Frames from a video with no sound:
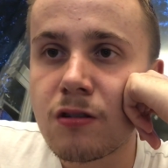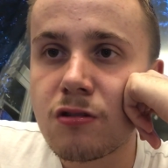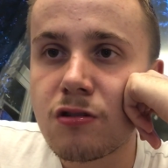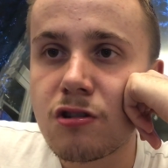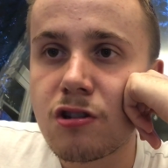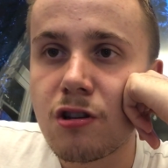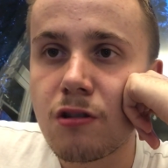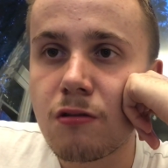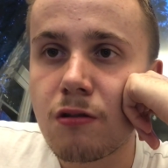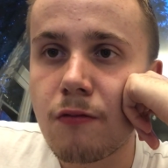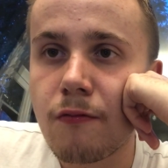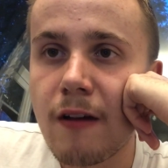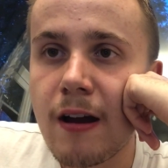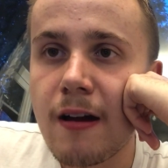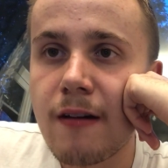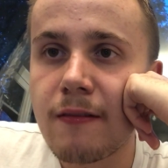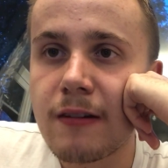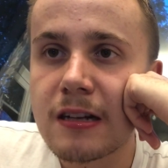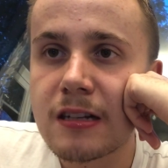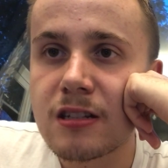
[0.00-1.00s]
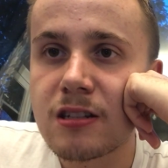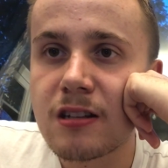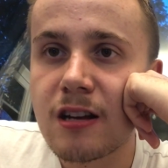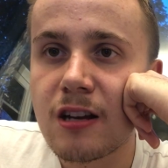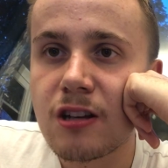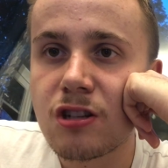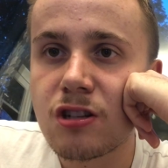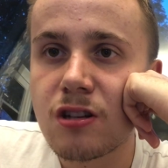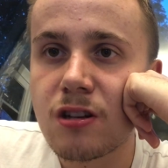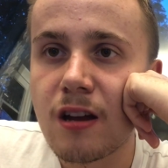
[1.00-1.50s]
to the railway
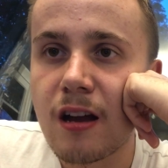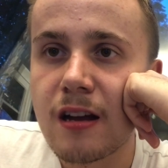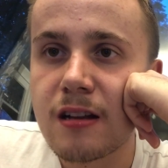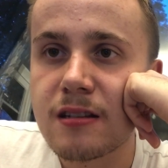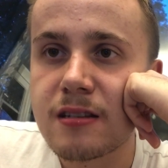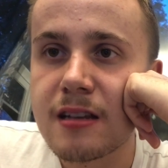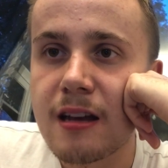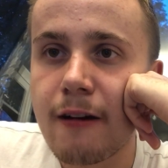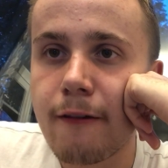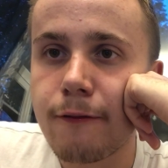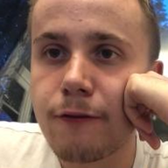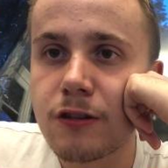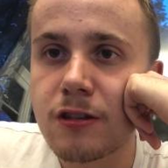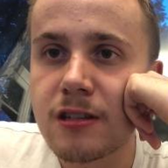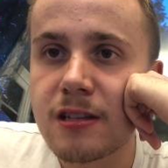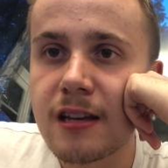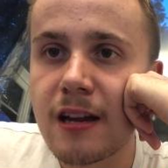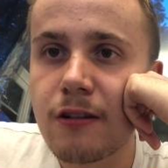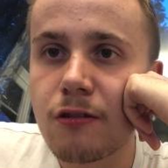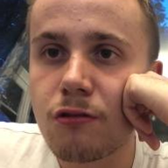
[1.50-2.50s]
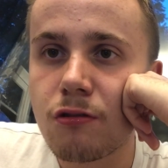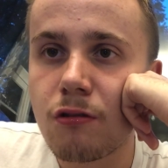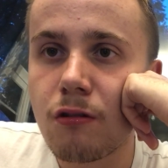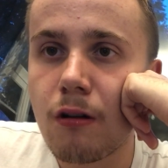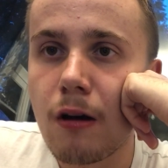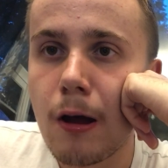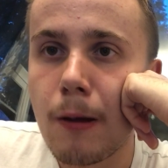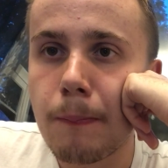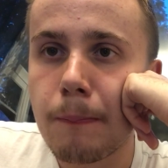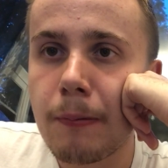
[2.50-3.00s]
station at Telford
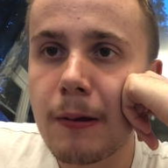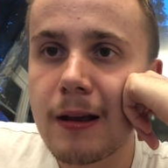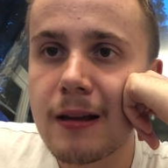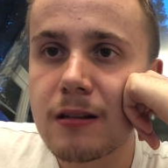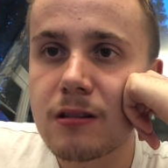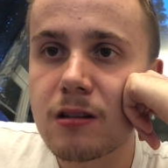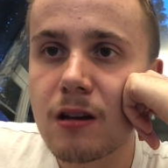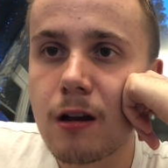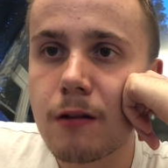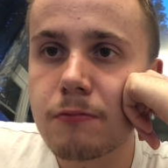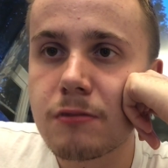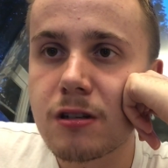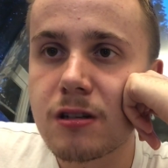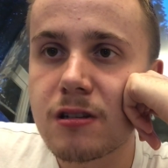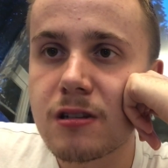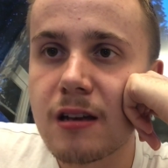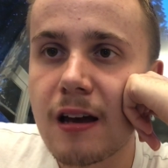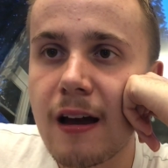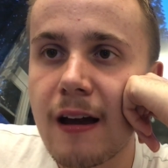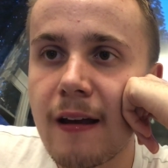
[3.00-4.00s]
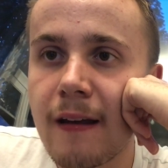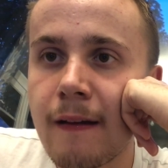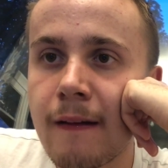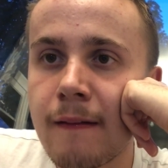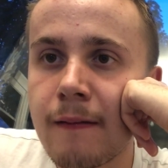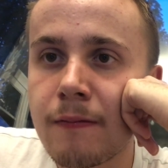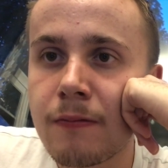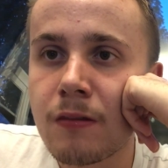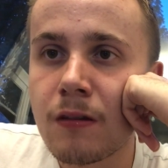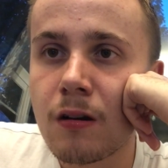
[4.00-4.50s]
Central at peak times of day
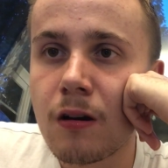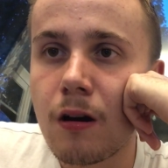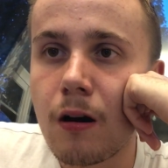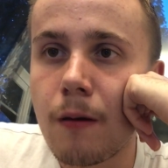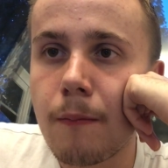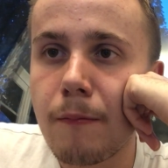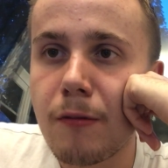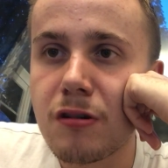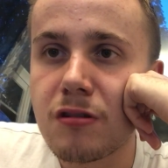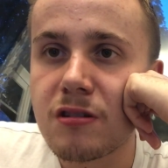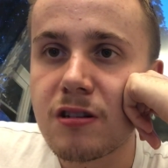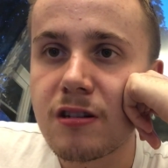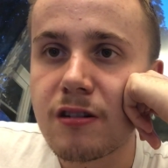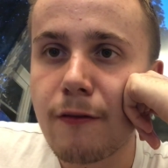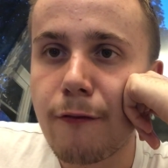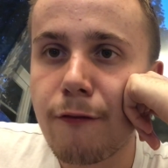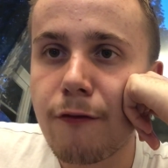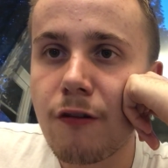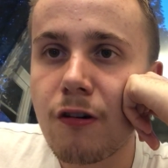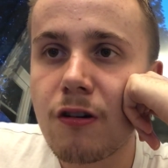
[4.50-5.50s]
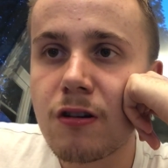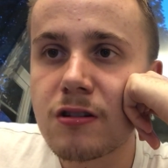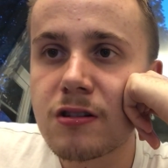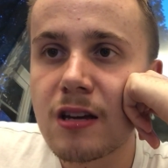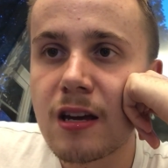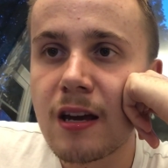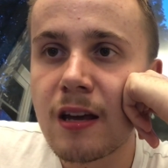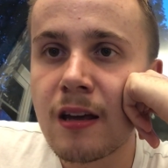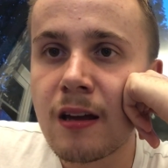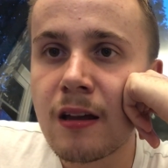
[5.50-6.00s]
on Monday to
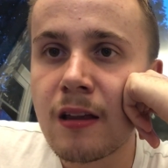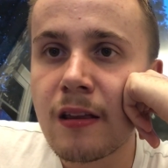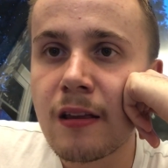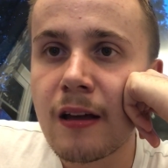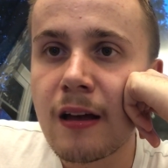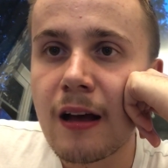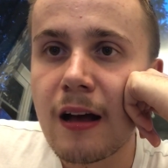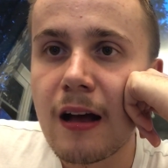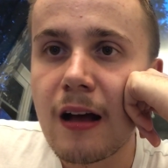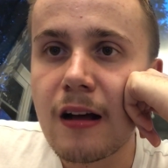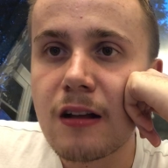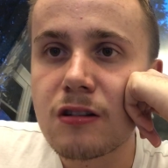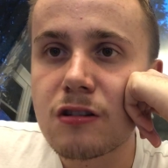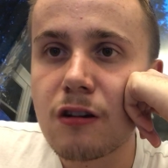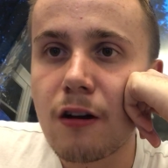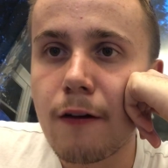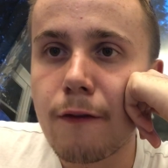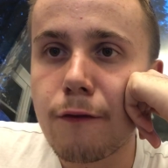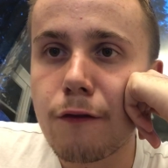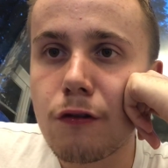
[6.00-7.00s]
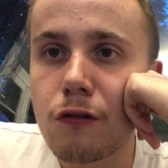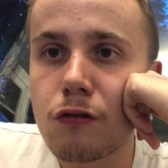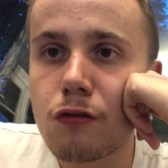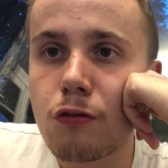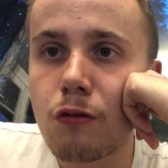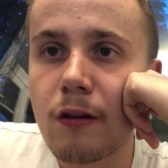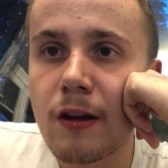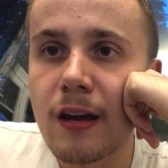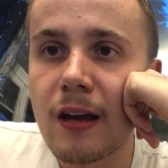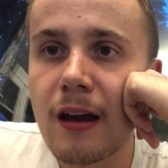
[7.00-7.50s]
Friday, and offer a
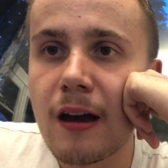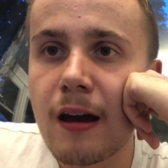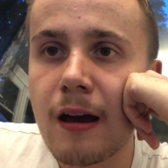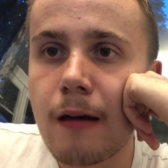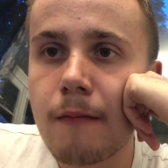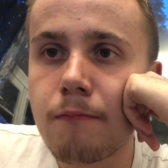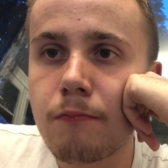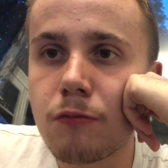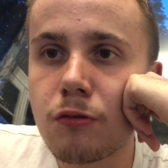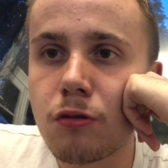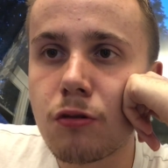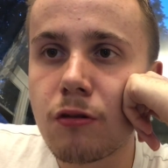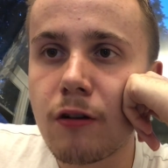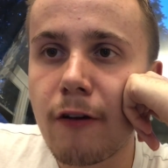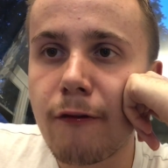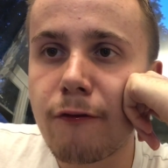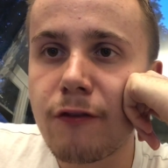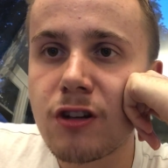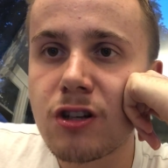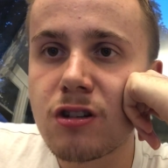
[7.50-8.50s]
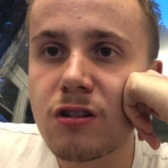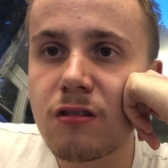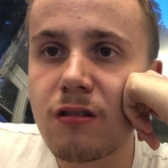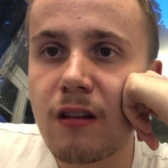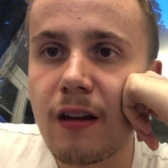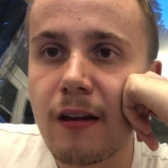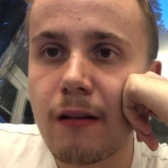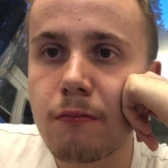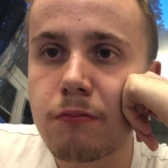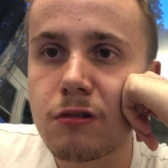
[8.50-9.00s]
quicker and more efficient
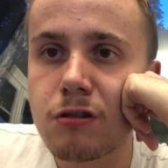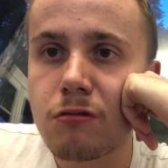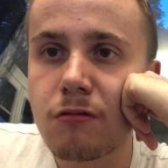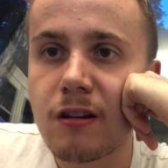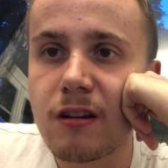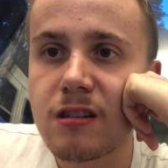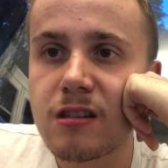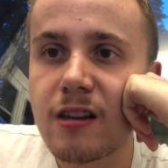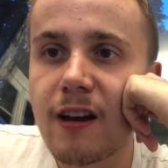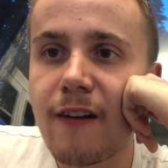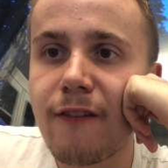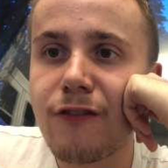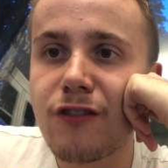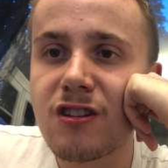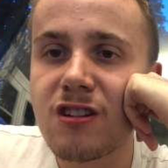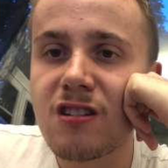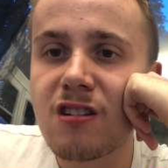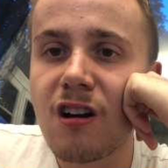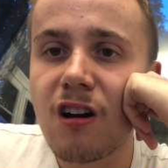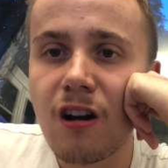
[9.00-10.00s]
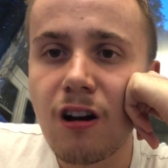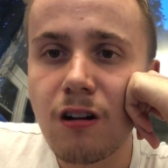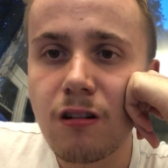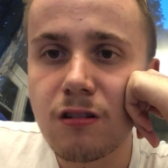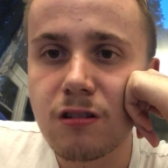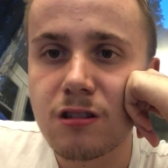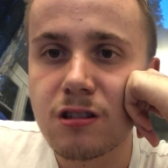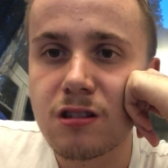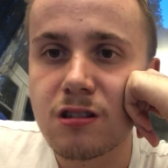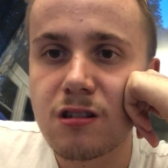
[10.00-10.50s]
link between Telford and
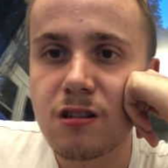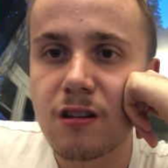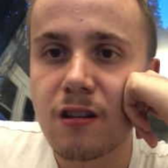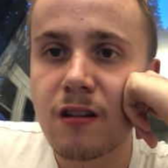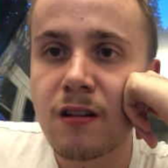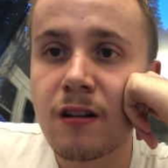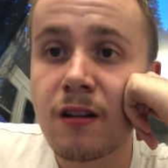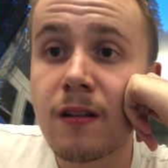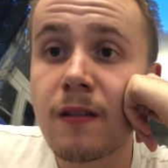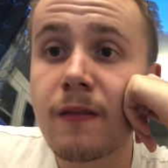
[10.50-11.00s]
Alston.